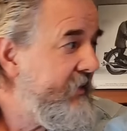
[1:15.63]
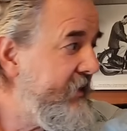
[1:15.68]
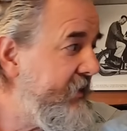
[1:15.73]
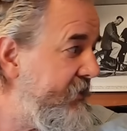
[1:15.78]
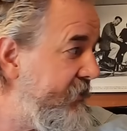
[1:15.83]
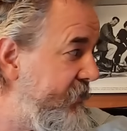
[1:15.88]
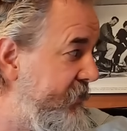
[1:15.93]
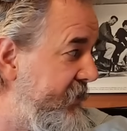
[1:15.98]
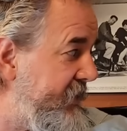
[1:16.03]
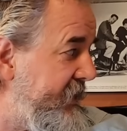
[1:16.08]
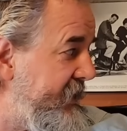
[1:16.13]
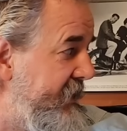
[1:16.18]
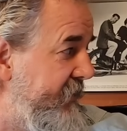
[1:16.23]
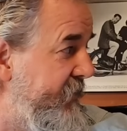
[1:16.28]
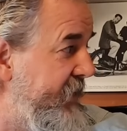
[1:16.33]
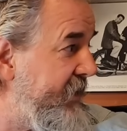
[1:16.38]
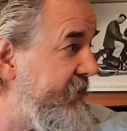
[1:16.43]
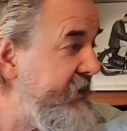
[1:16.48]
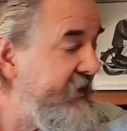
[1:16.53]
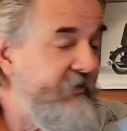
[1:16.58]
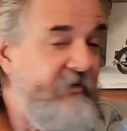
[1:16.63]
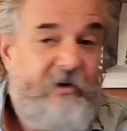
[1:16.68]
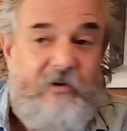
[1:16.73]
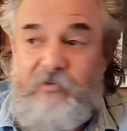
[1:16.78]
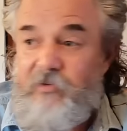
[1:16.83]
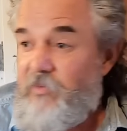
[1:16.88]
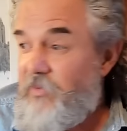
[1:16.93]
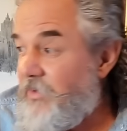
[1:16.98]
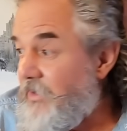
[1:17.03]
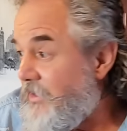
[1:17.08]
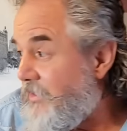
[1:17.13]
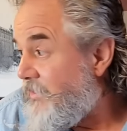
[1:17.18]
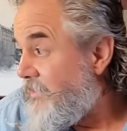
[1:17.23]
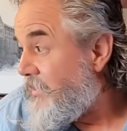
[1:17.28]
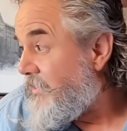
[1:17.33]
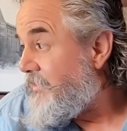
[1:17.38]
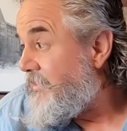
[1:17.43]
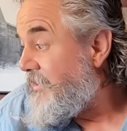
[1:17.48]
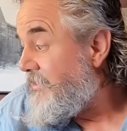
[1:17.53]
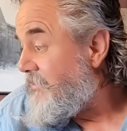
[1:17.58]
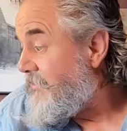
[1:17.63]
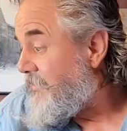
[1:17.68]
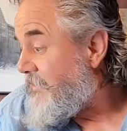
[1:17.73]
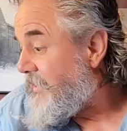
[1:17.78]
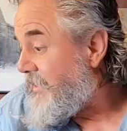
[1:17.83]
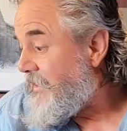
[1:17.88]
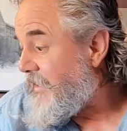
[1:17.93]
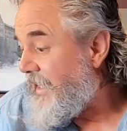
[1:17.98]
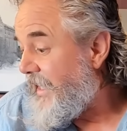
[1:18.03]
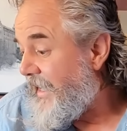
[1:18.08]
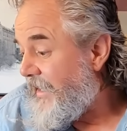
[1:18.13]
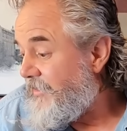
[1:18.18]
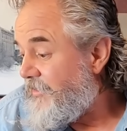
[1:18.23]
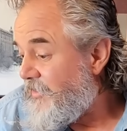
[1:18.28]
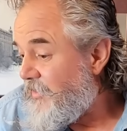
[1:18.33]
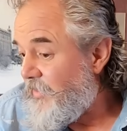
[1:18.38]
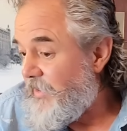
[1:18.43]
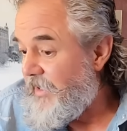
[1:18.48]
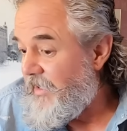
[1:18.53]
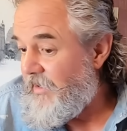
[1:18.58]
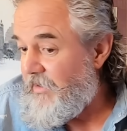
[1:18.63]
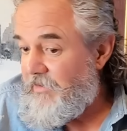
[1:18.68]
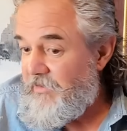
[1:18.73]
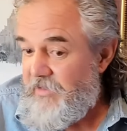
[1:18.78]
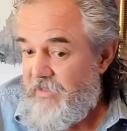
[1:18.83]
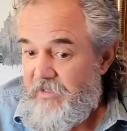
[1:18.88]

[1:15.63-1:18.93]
You know what? I got to make myself a really cool tinfoil hat to wear.